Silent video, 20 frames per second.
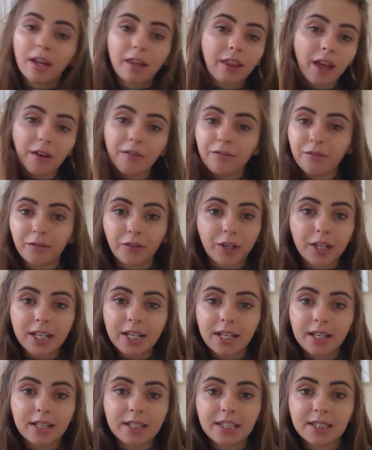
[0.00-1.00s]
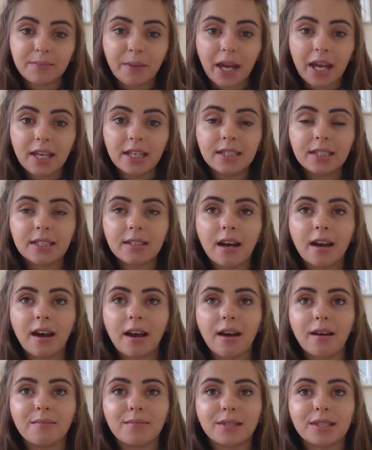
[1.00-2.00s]
that free space.
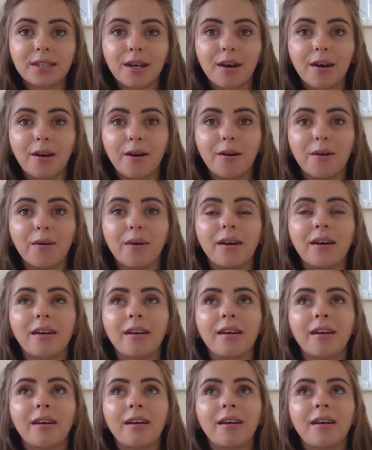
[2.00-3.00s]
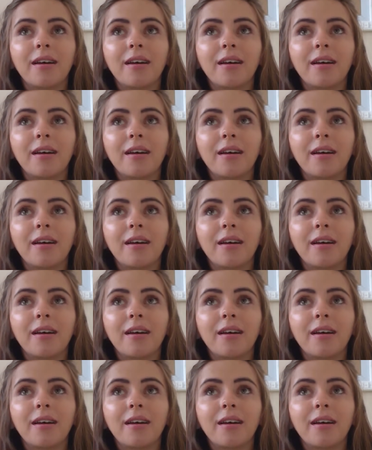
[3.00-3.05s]
Um, so